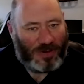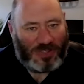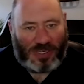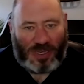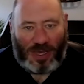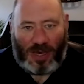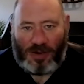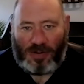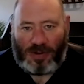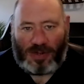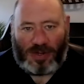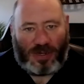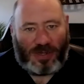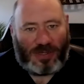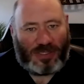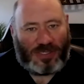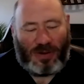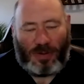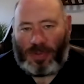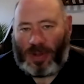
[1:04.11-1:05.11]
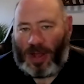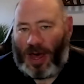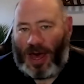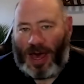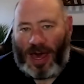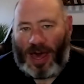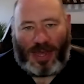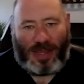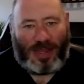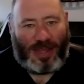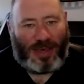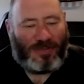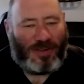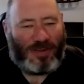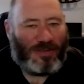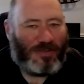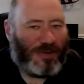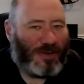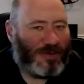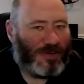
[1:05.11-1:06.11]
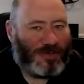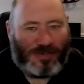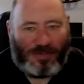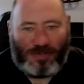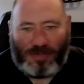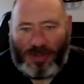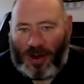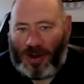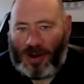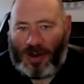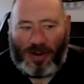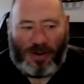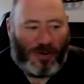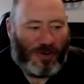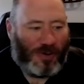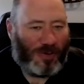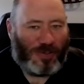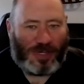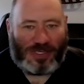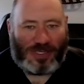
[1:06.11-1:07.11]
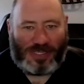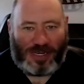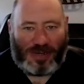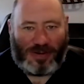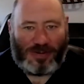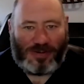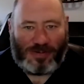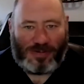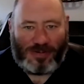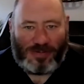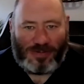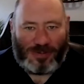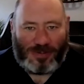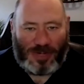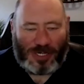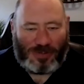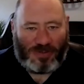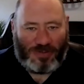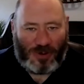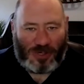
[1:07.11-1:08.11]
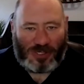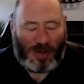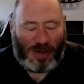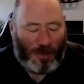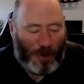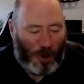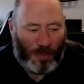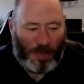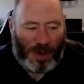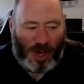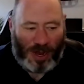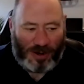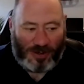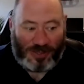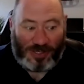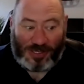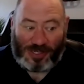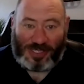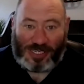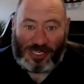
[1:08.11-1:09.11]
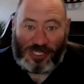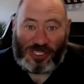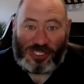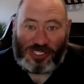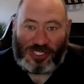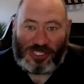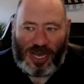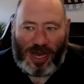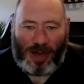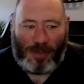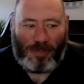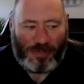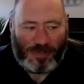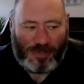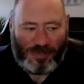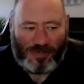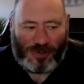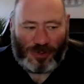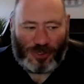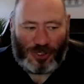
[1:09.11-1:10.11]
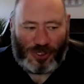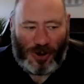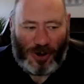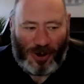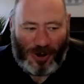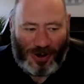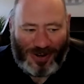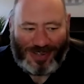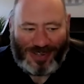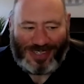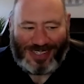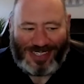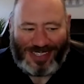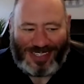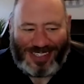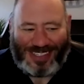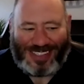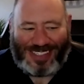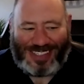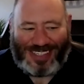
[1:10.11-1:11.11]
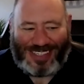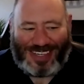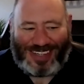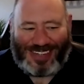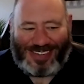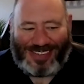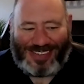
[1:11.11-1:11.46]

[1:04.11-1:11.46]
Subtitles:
go into it blind and they've never bought a home. And so, especially the first-time home buyers, it's a teaching job for sure. So